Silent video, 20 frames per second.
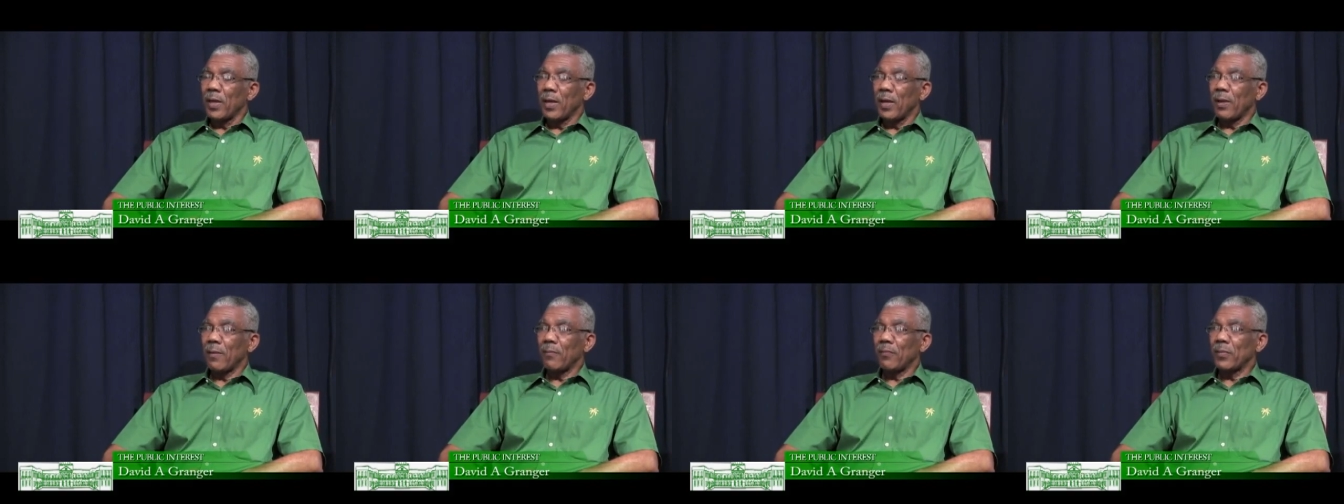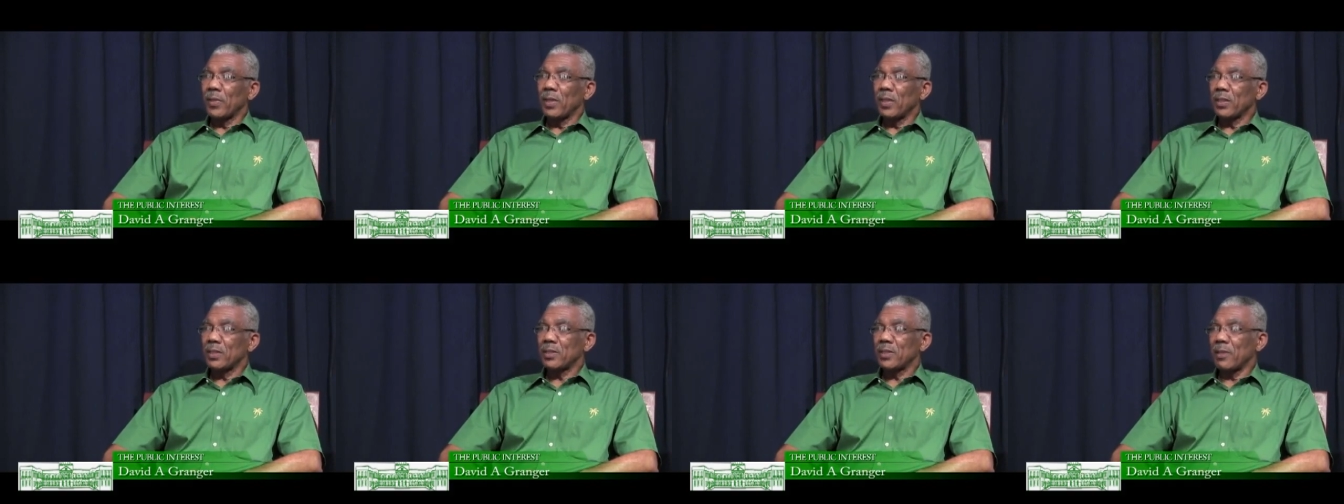Um,
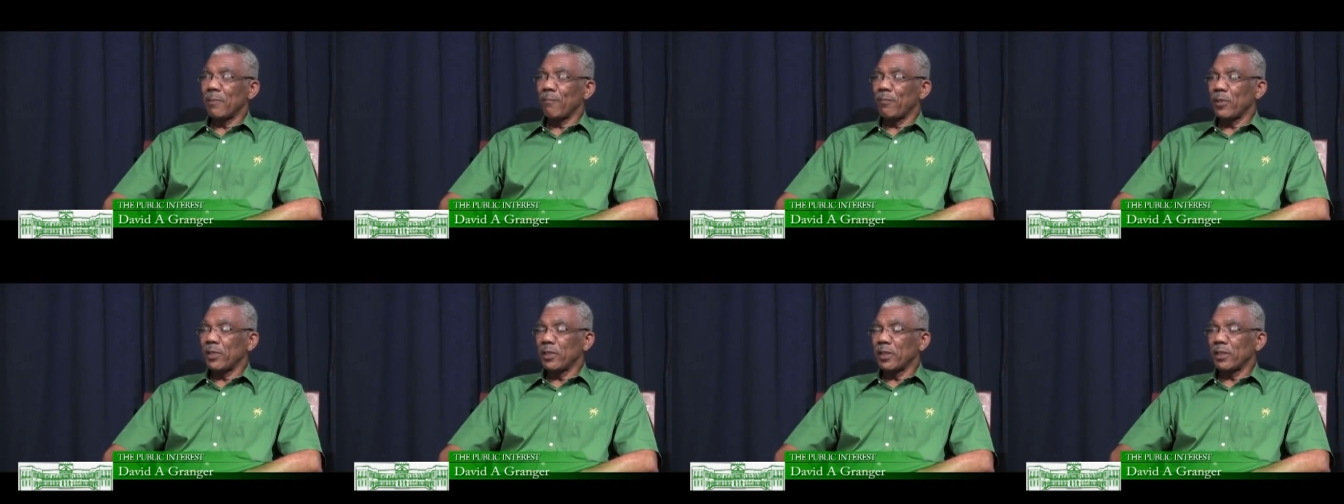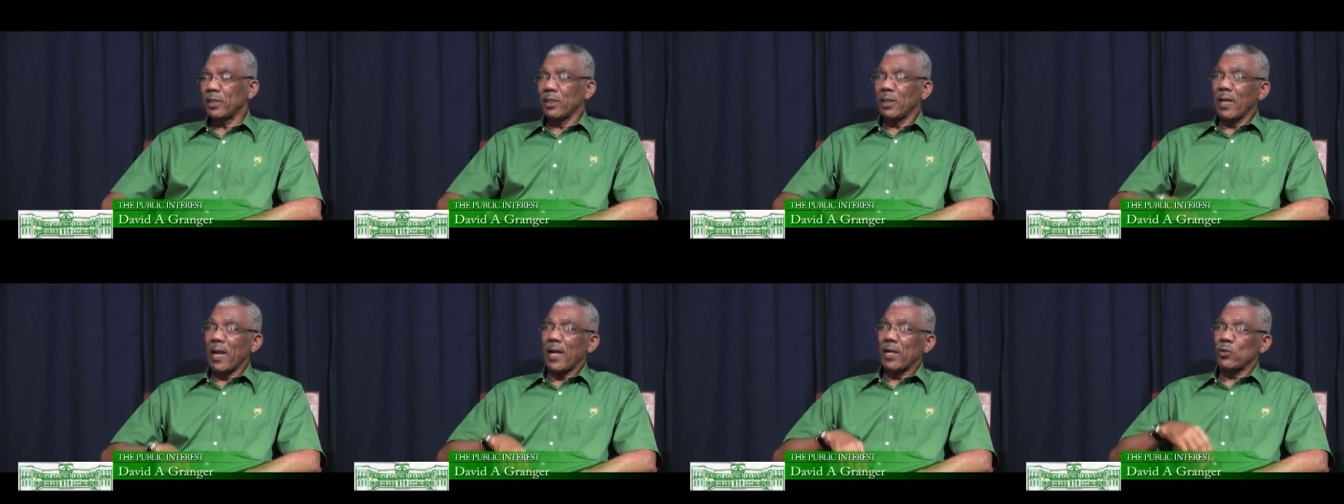it's simply that
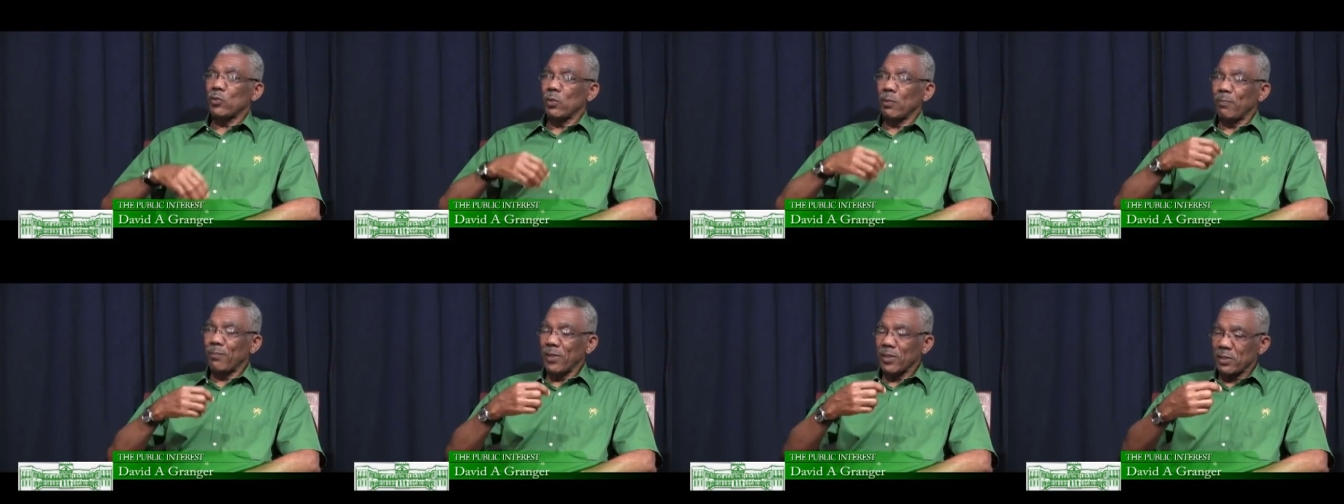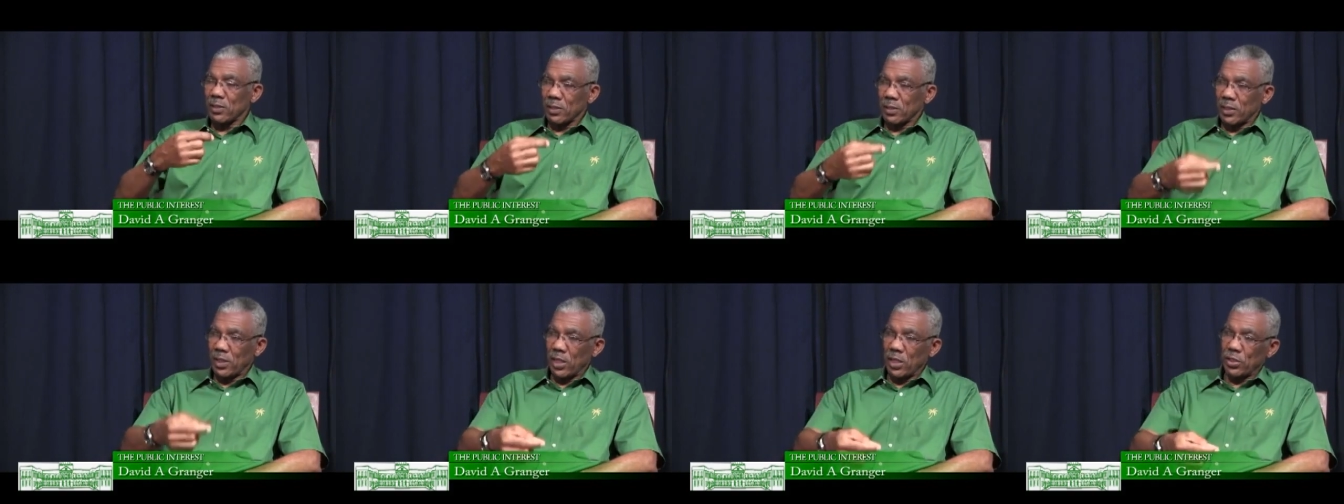the actual
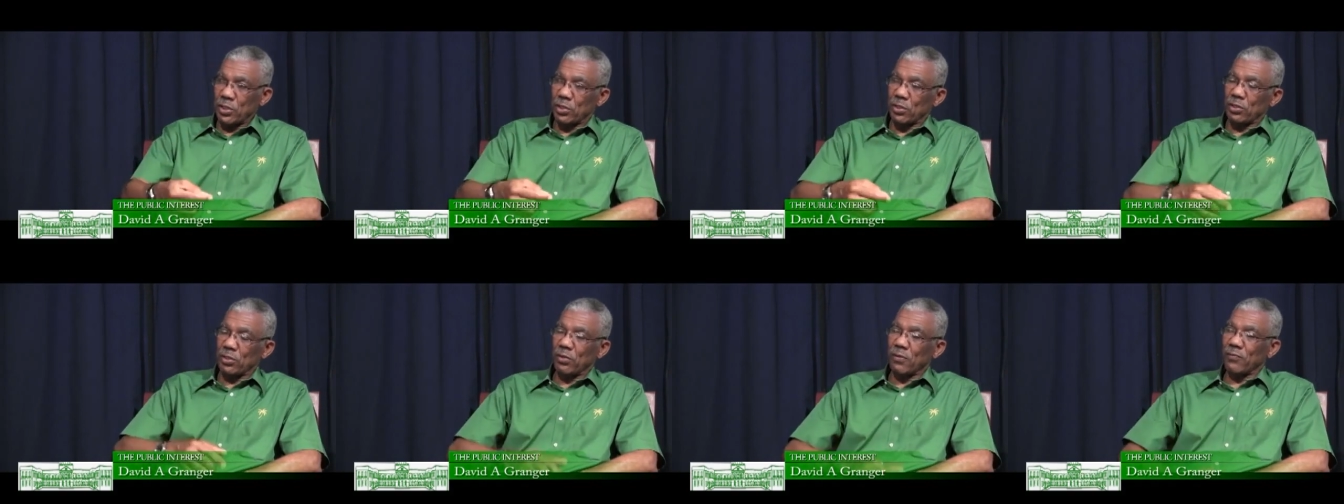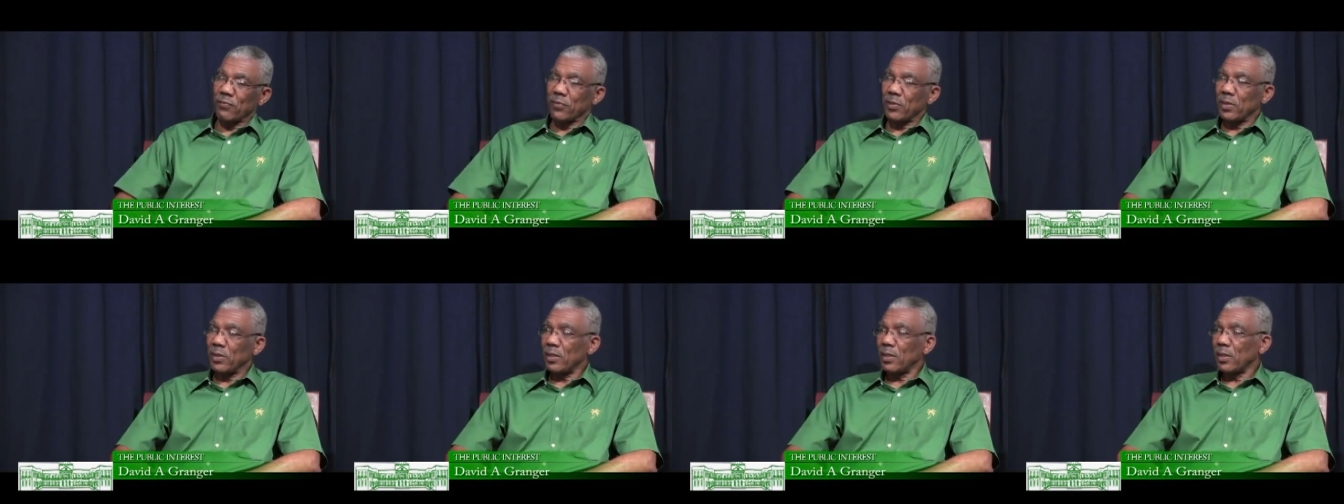presentation
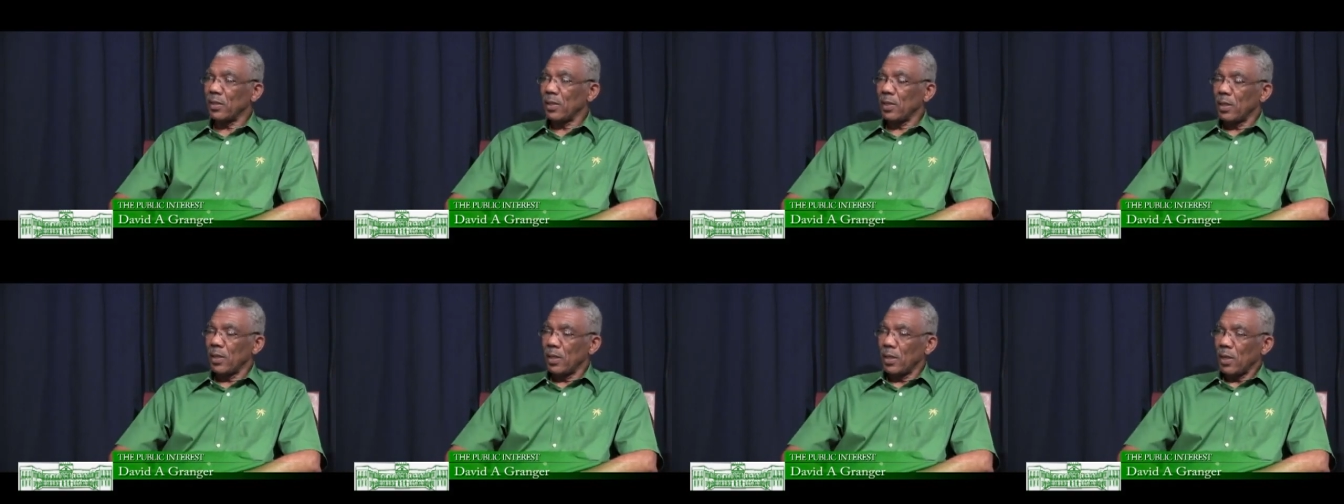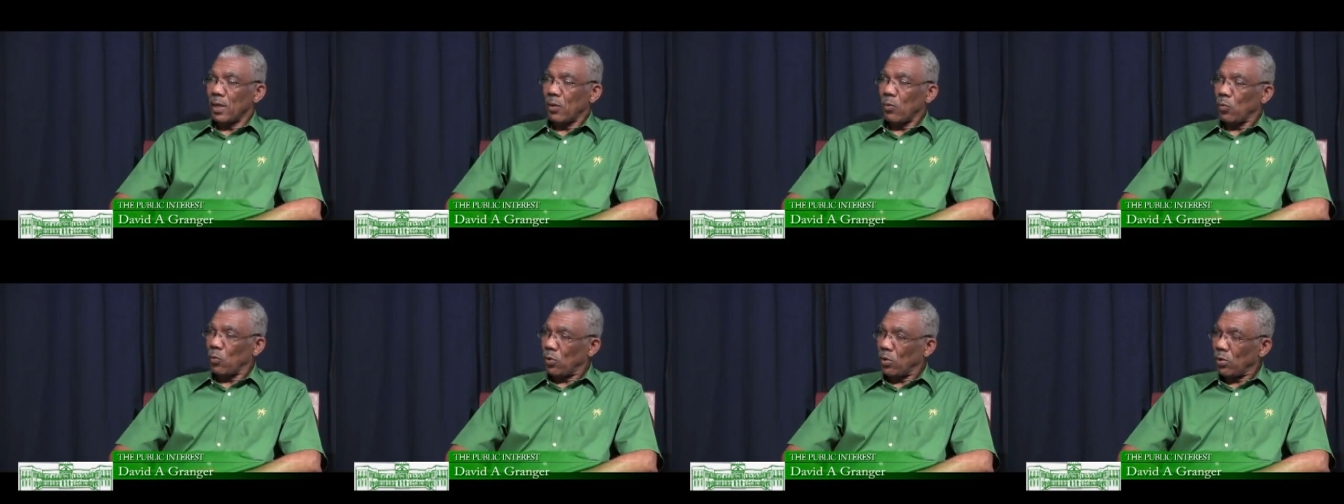of the
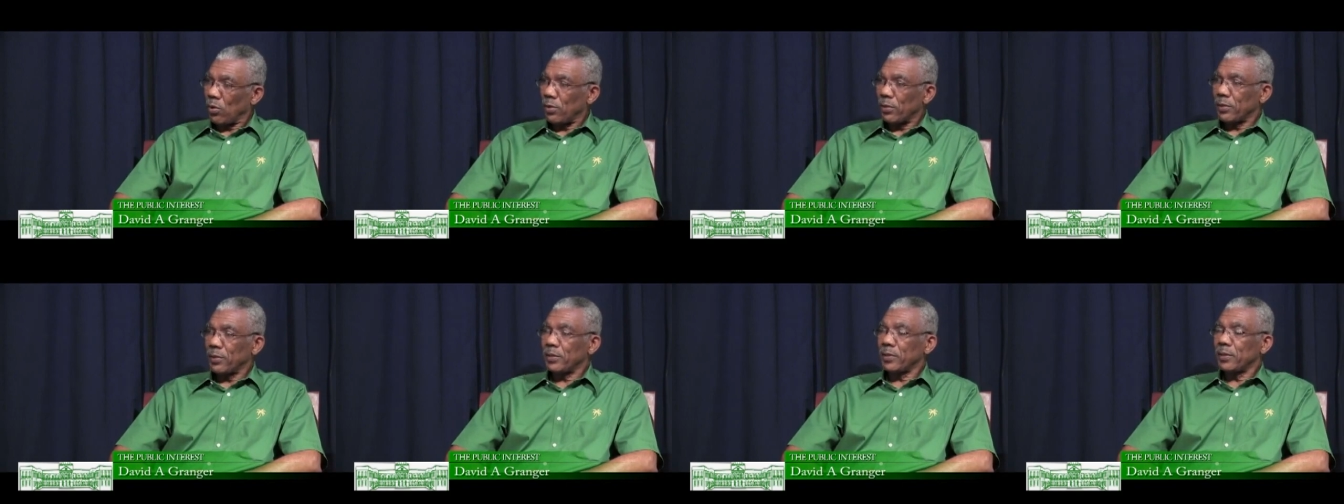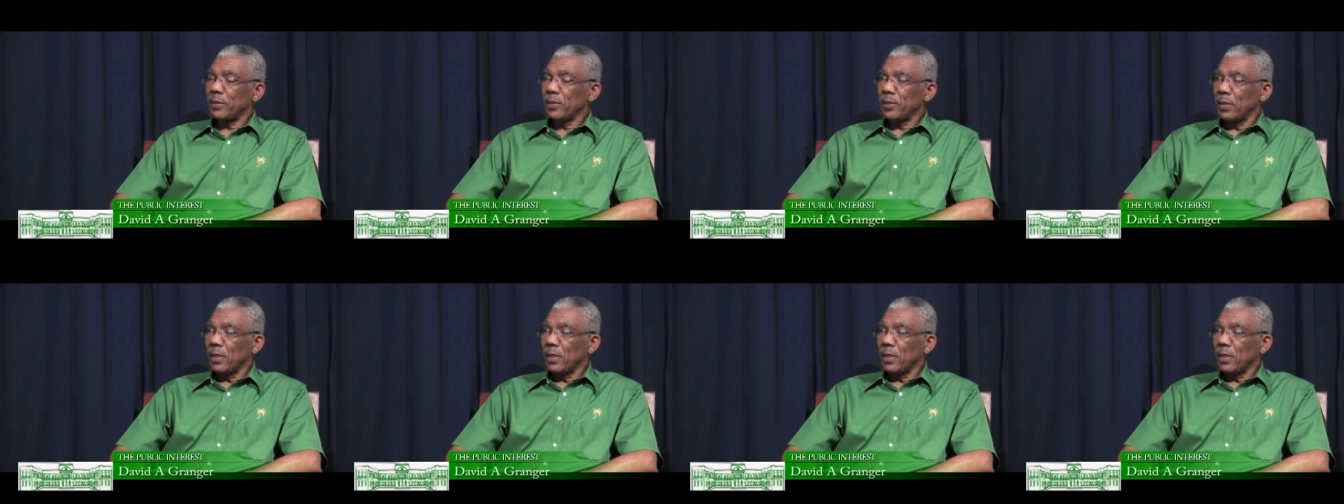award,